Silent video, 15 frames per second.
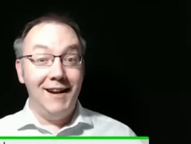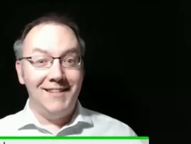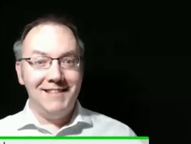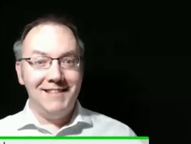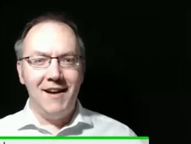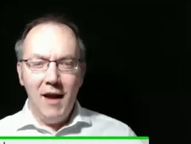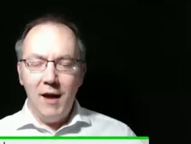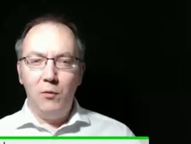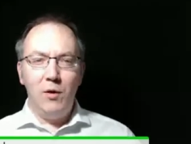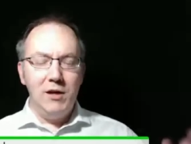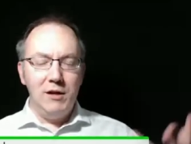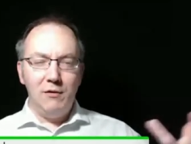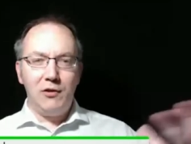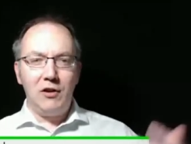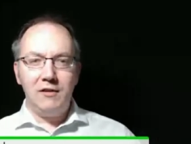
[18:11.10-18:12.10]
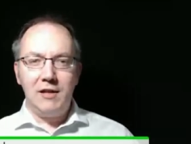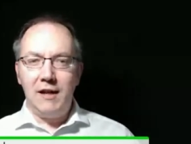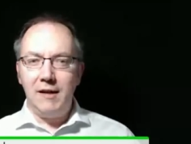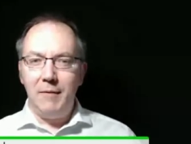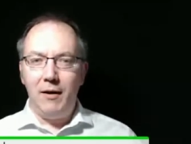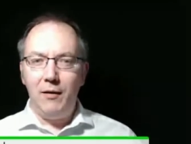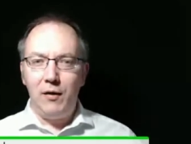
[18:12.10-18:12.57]
Yeah. When you
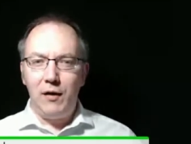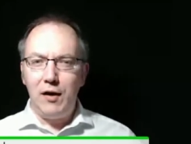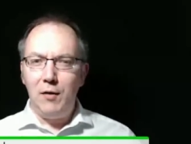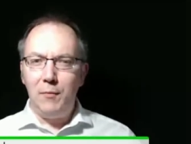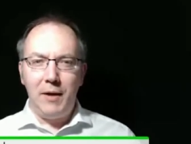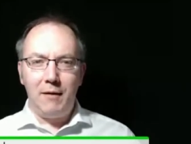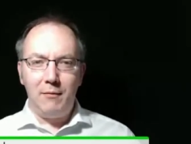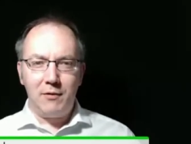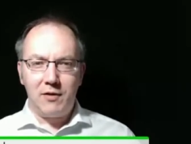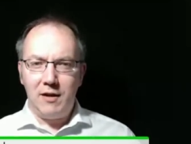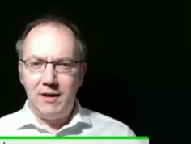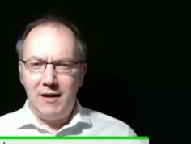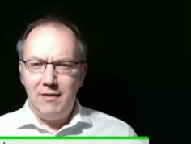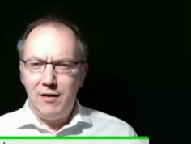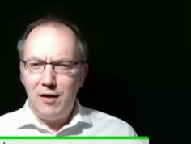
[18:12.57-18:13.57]
started talking about Ethiopia, I was like,